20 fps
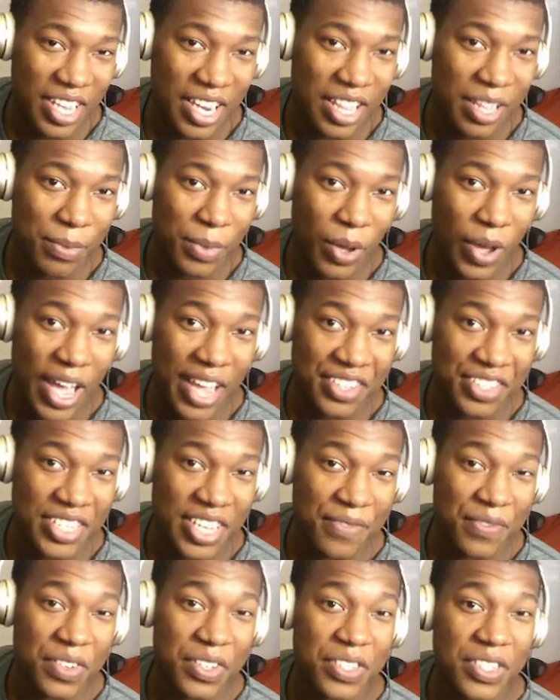excited about. I
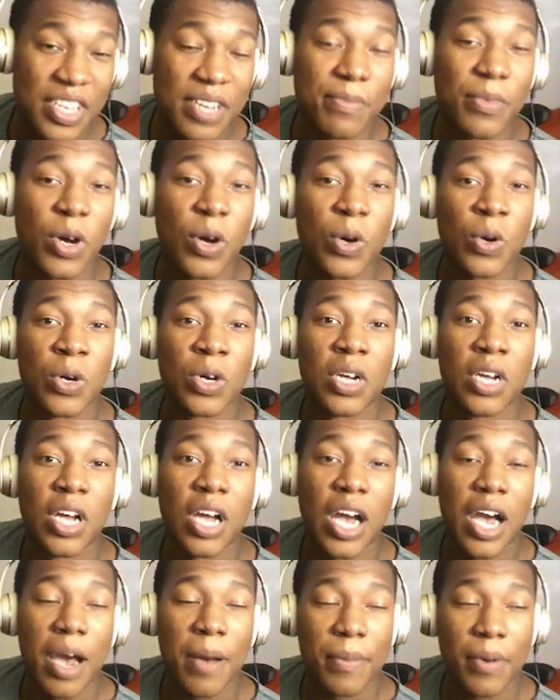actually have a demo,
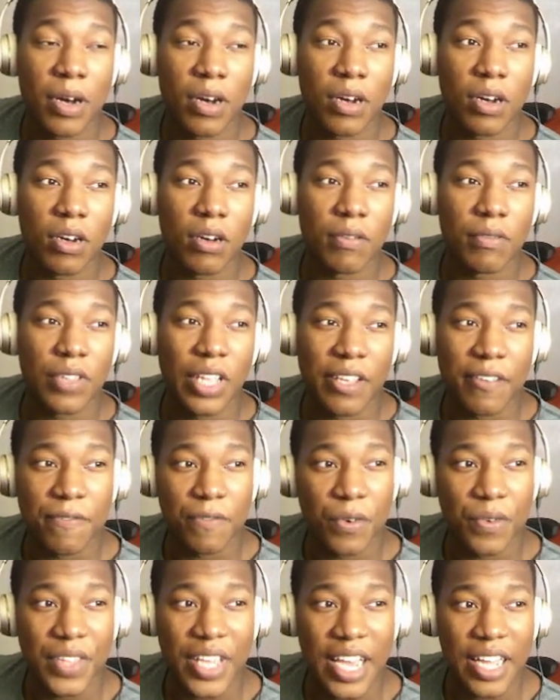I've, uh,
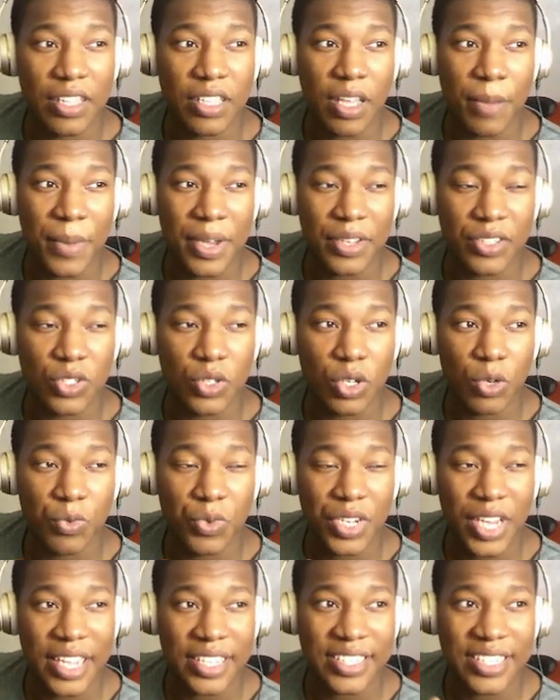like for that. I'm actually gonna
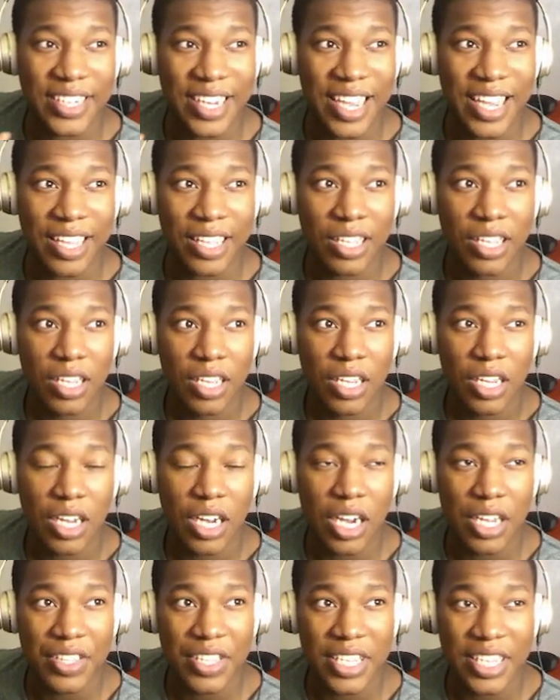react to that,
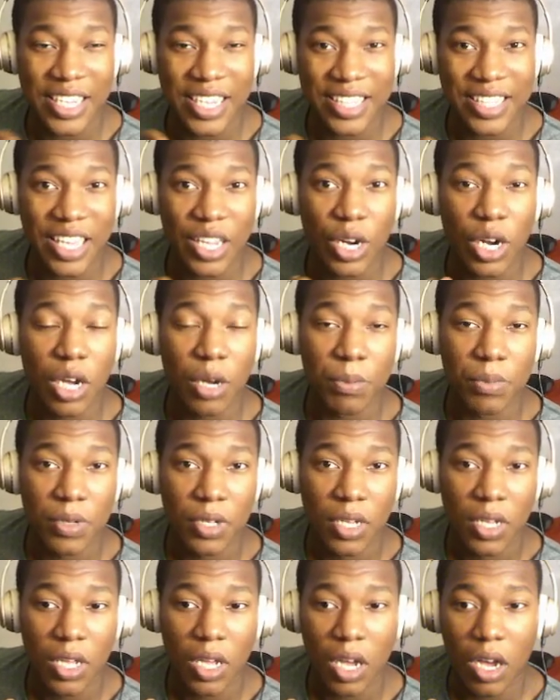and uh, then get that up,
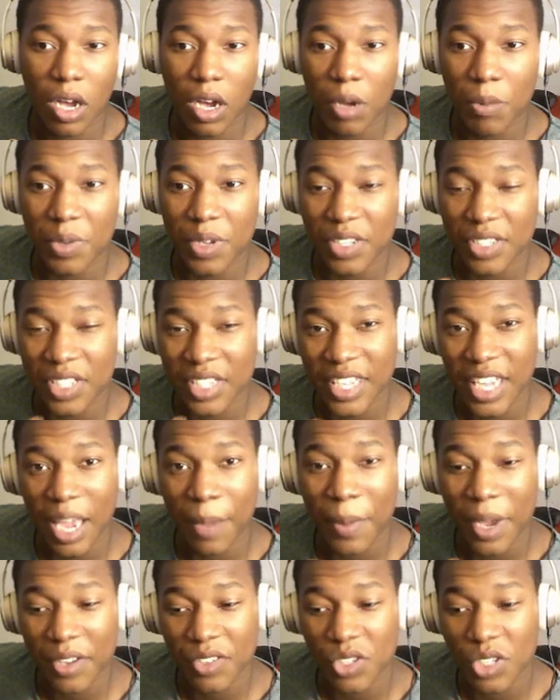uh, because the
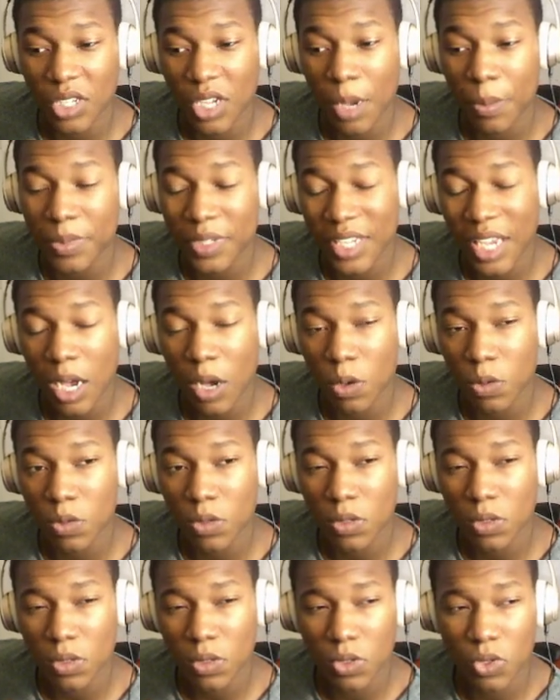game actually comes out
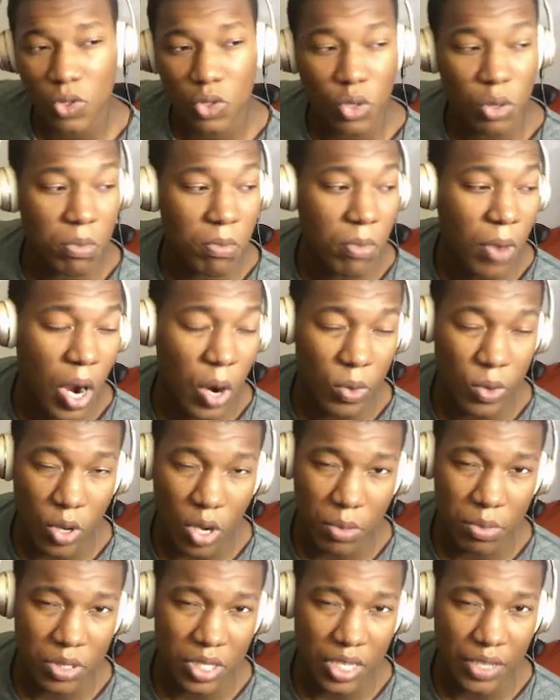
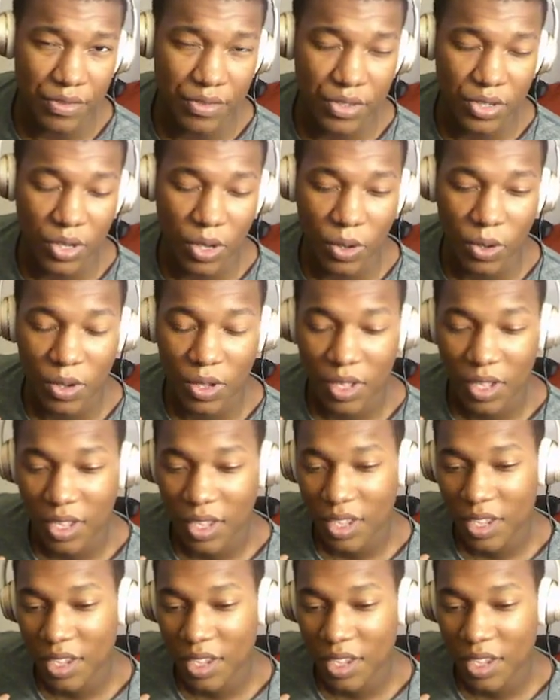tomorrow, I believe. So